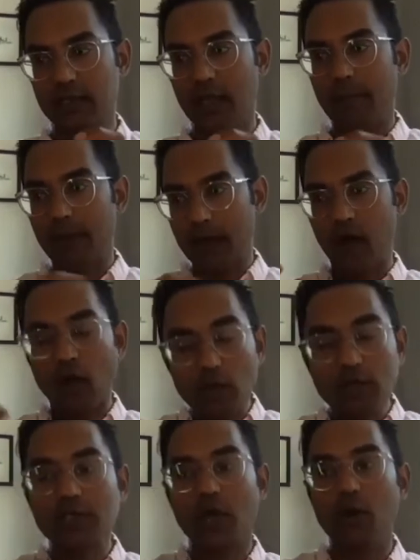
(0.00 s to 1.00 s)
but
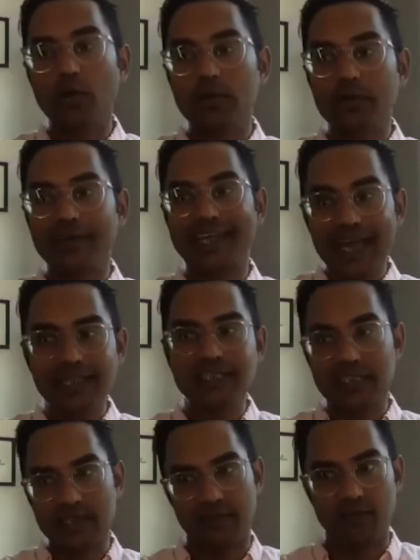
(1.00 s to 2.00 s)
also guests
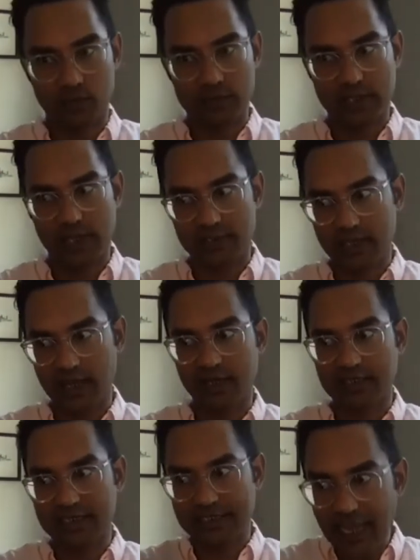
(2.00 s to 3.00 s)
of hotels that are
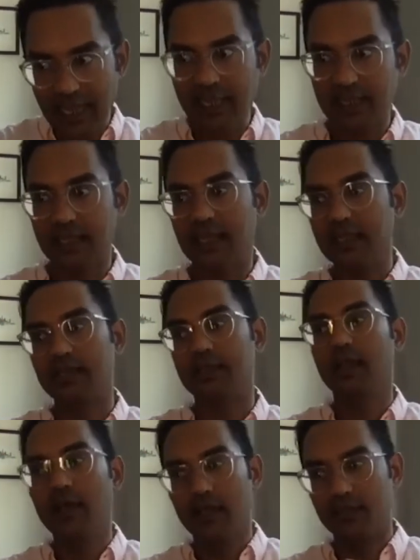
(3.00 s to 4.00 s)
staying in
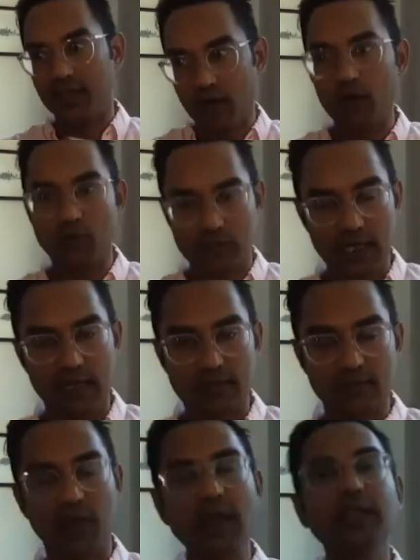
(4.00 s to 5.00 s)
the hotels,
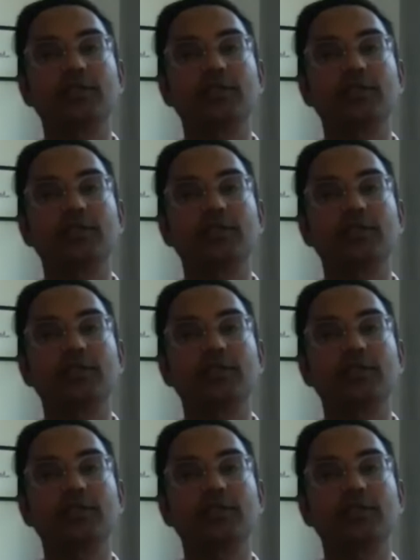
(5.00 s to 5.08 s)
right?